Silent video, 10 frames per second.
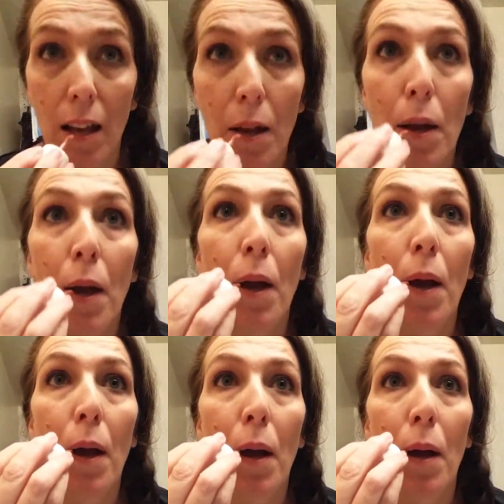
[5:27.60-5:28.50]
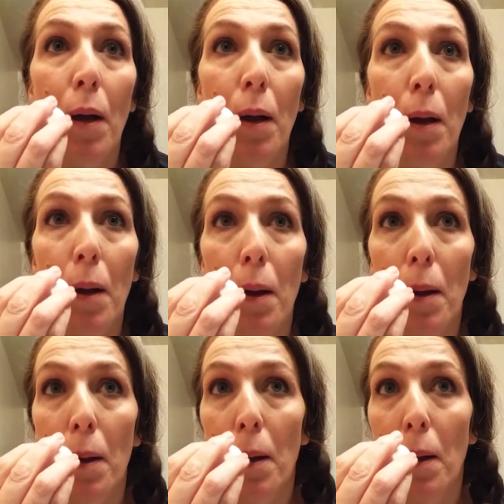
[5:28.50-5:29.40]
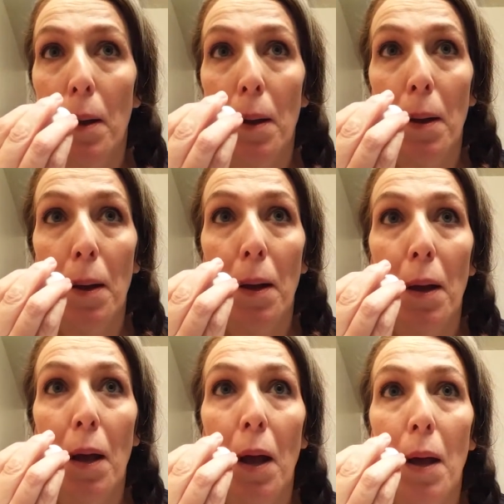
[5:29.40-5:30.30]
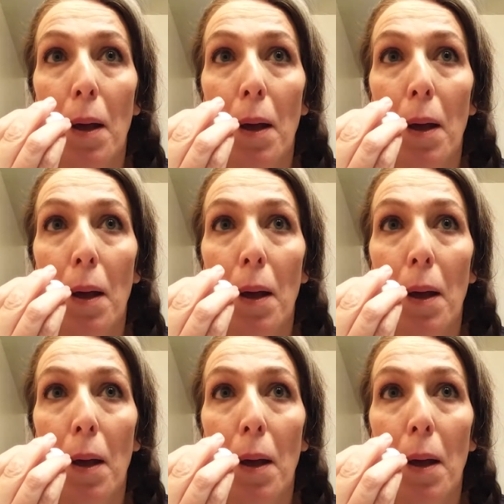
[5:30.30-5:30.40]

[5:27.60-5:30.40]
Nobody speaks.